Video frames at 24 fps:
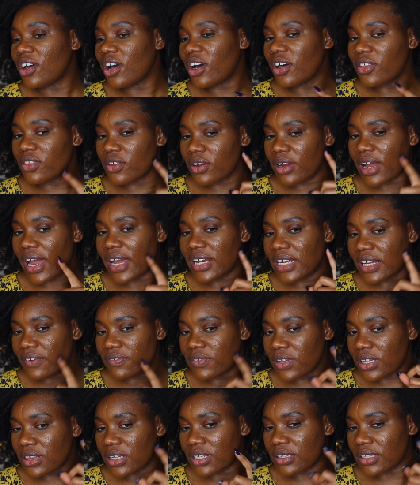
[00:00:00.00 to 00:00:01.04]
the other. I
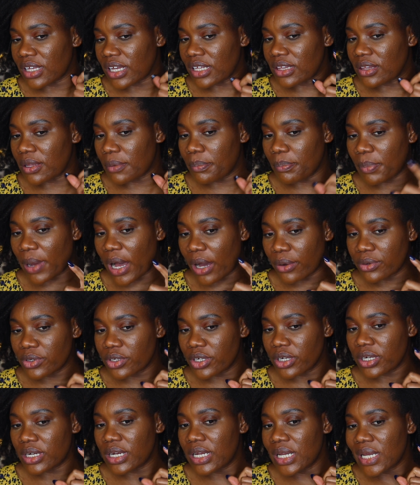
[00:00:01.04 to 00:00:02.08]
definitely think that the
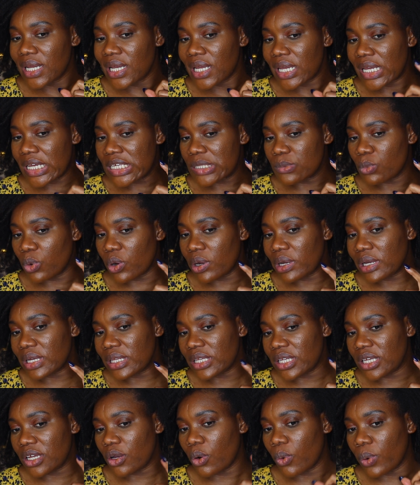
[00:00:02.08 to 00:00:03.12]
powder is more
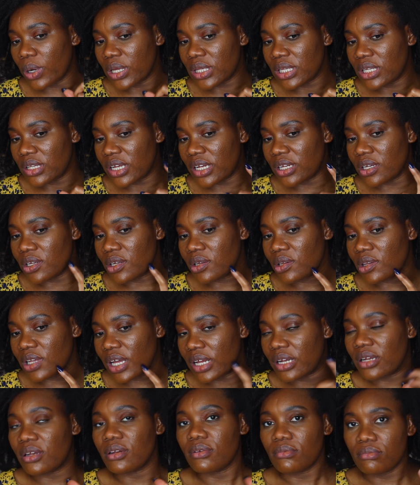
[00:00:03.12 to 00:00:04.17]
oily than
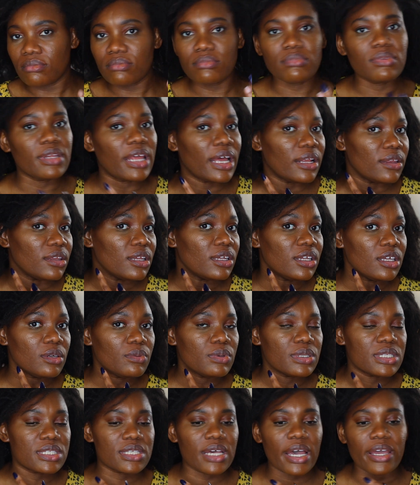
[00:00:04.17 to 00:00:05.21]
the
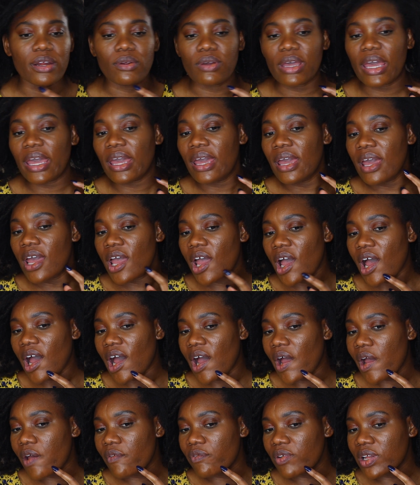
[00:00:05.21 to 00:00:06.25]
liquid side, okay.
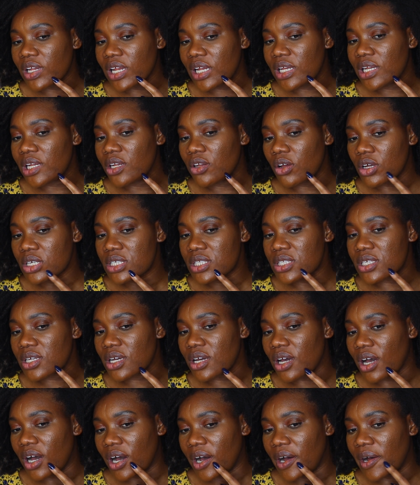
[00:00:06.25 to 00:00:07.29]
I've clearly lost
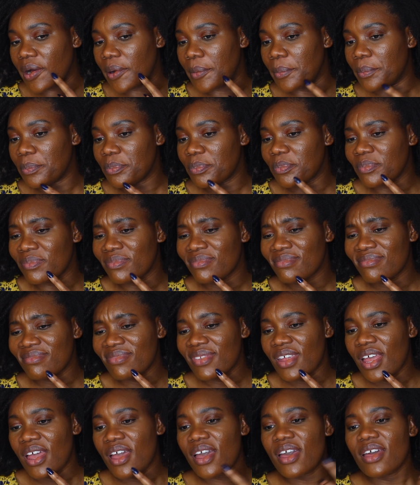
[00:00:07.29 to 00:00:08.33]

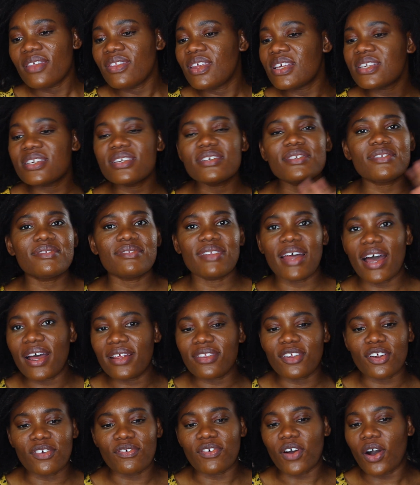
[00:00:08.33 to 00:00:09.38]
this is
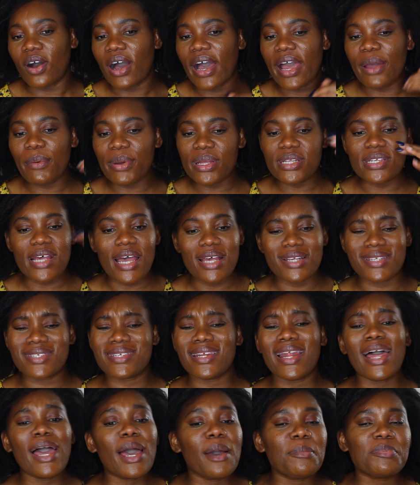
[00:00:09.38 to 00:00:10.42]
not their fault. I
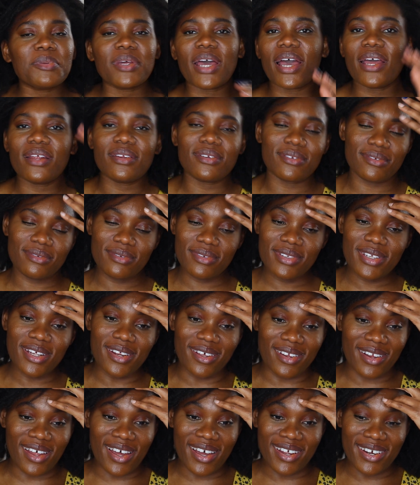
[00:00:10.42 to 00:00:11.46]
slept, I did
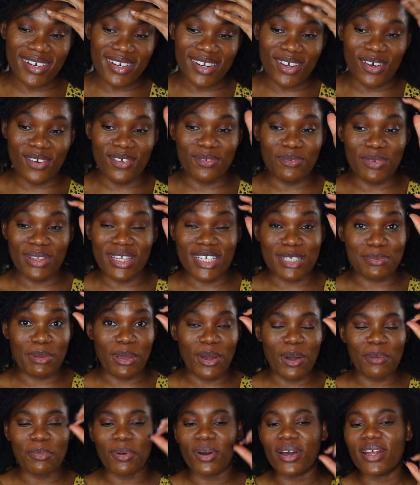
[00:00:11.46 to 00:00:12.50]
a lot with this
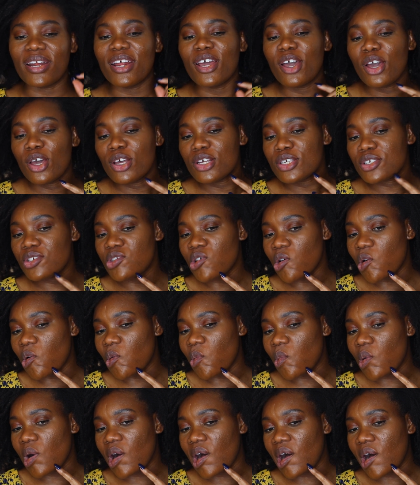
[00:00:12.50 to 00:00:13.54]
makeup on,
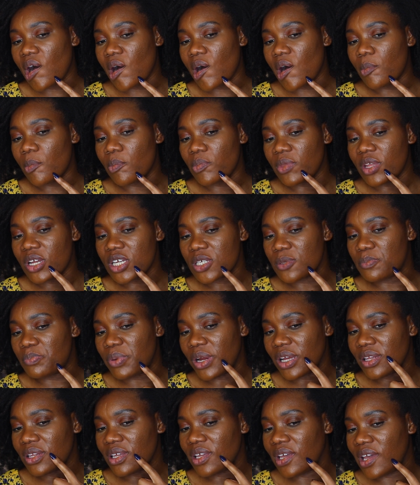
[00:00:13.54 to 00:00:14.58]
so there's
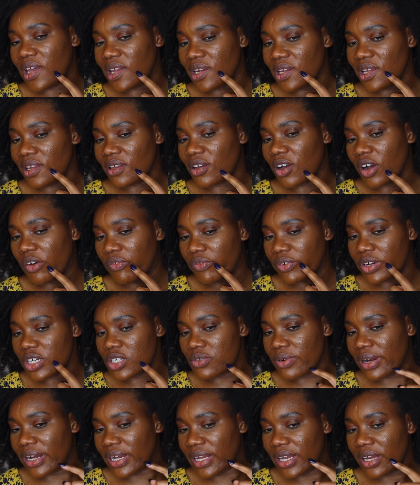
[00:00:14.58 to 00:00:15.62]
barely any coverage
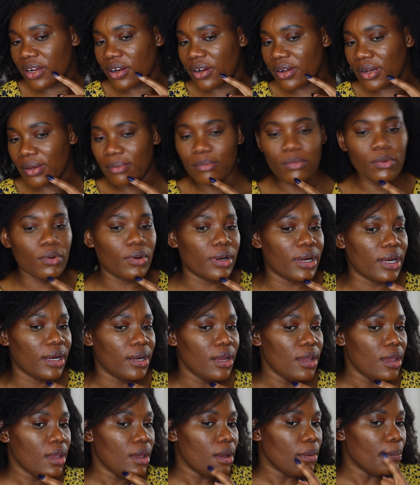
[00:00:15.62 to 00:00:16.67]
right here anymore.
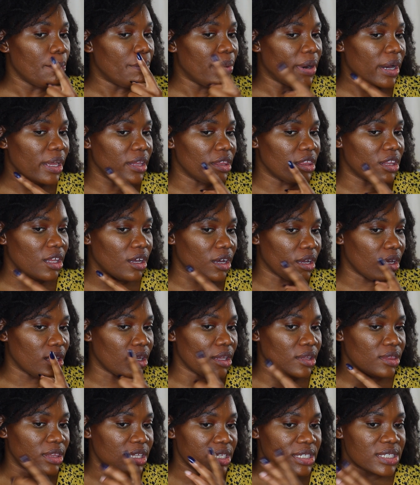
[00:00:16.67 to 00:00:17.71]
But
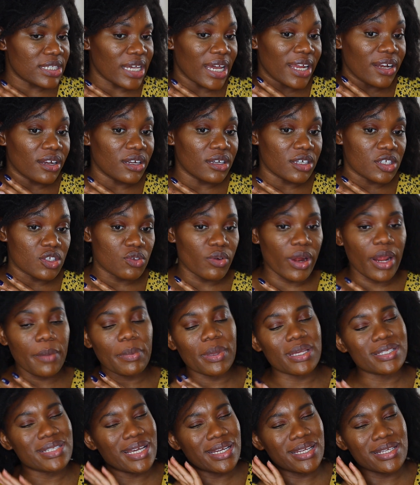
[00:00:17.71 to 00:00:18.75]
this side looks great
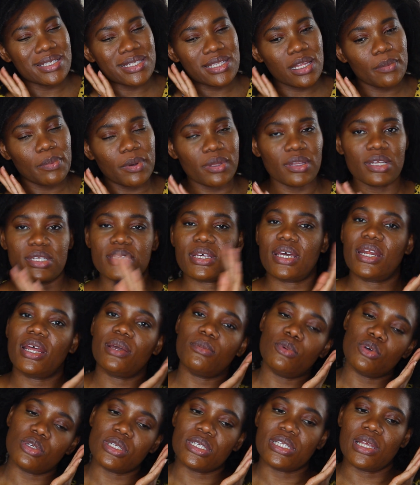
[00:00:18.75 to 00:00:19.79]
because I didn't sleep on this side. I
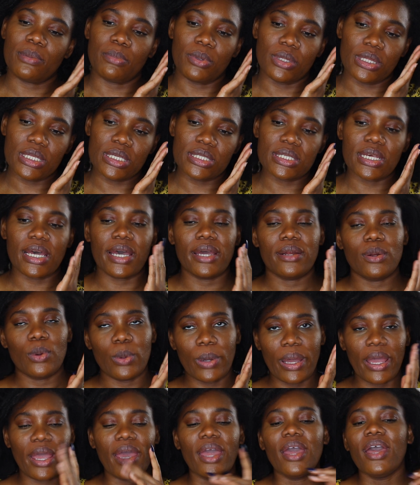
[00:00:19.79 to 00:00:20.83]
will sleep on this side,
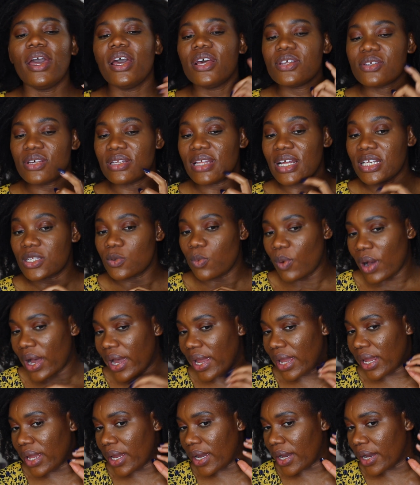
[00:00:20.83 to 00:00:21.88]
okay? So that's
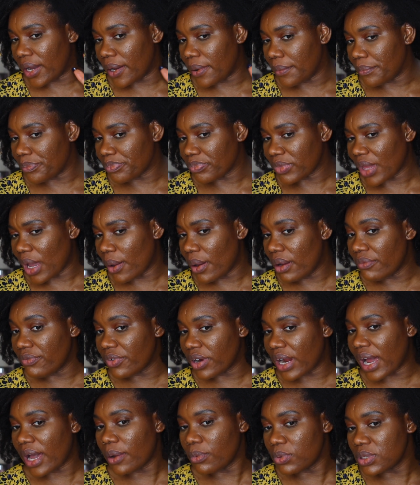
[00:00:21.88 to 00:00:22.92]
why,
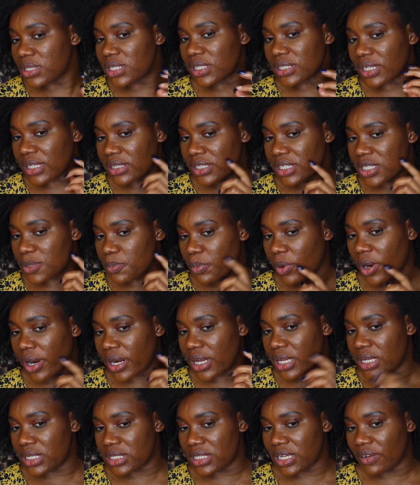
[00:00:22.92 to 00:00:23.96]
however, I would say that this
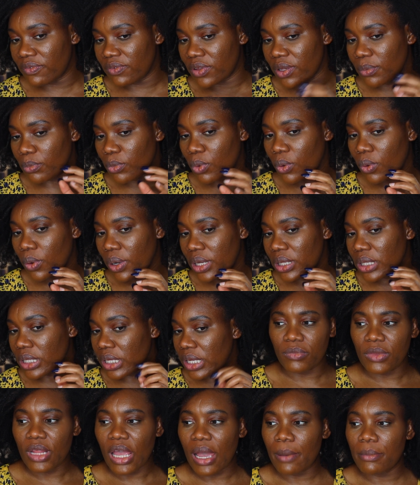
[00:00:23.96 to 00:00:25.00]
part is definitely more oily.
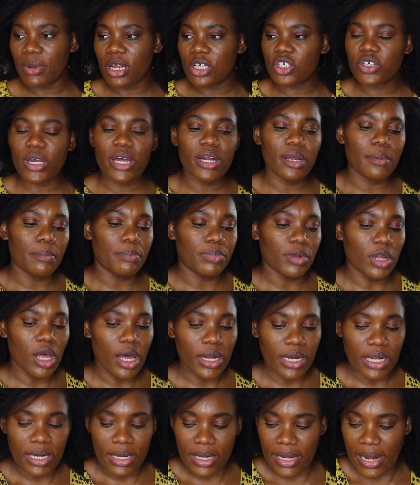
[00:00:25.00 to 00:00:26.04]
I'm gonna try to
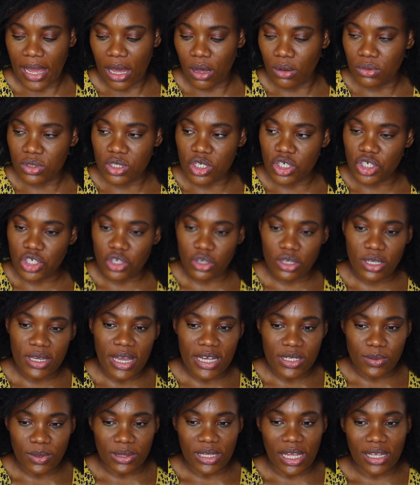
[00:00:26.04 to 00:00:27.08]
blot it now to show you
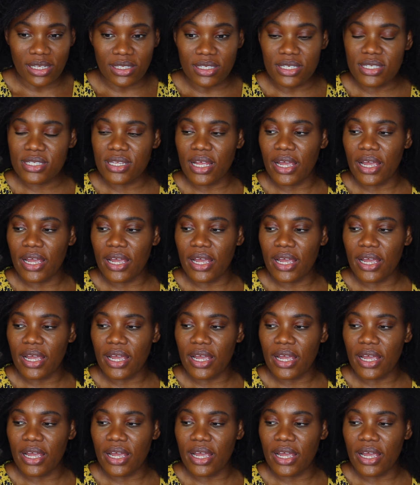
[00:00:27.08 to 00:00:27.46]
guys what that looks